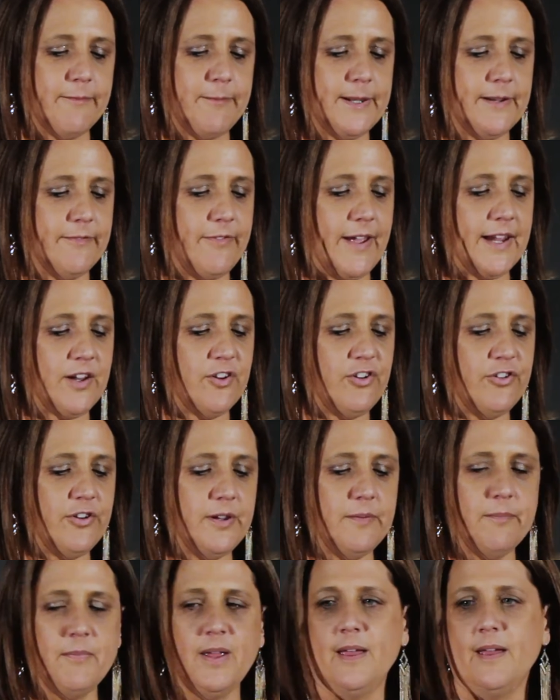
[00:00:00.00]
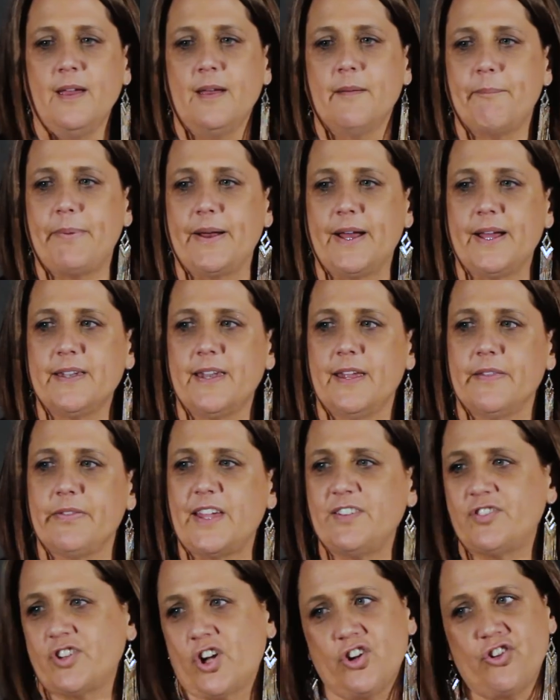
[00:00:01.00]
bit of action, but
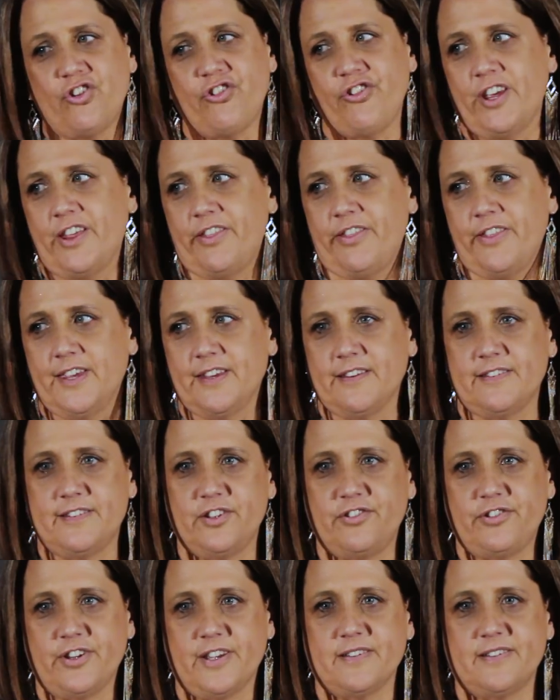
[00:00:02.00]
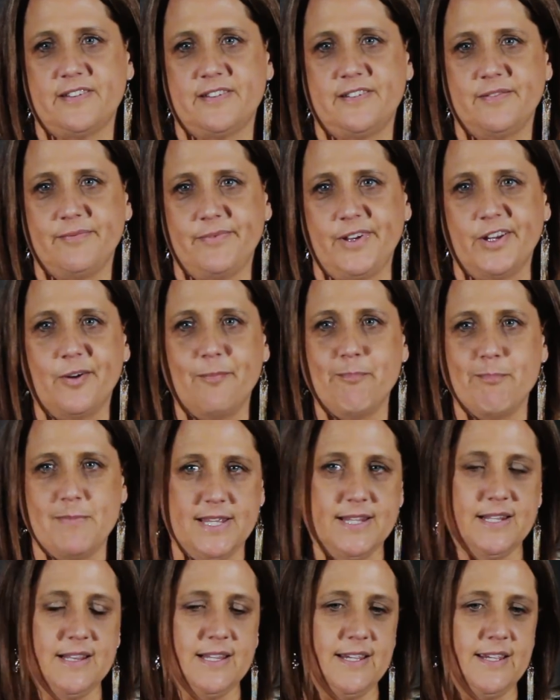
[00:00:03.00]
they don't share things that just
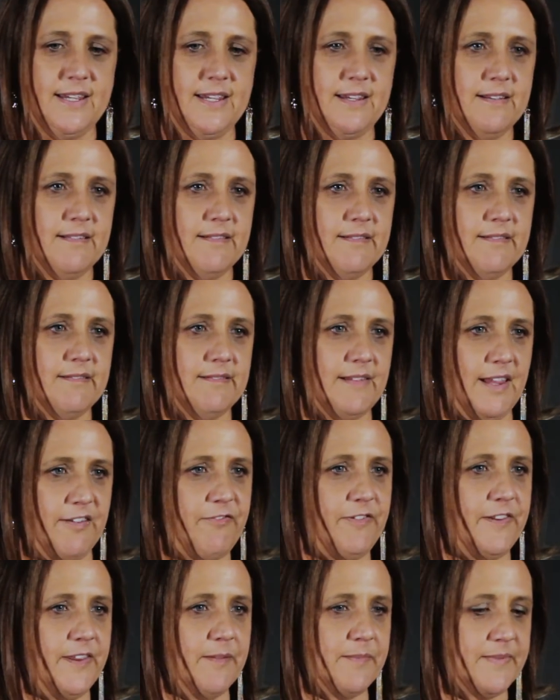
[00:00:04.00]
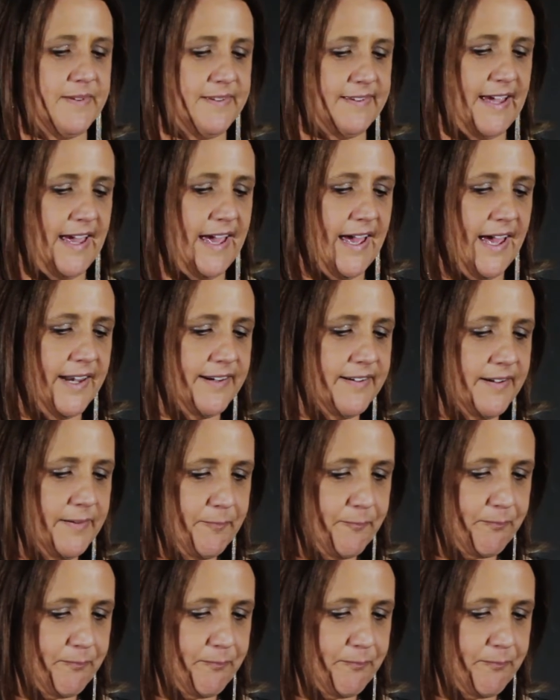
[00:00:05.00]
merely left them sad.